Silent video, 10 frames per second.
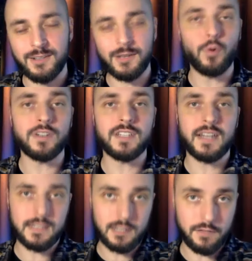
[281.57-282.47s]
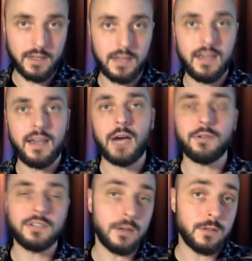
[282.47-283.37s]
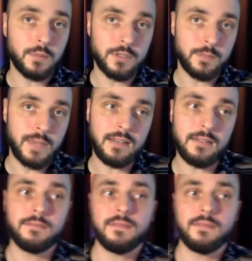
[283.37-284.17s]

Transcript: more scientific outsider's perspective.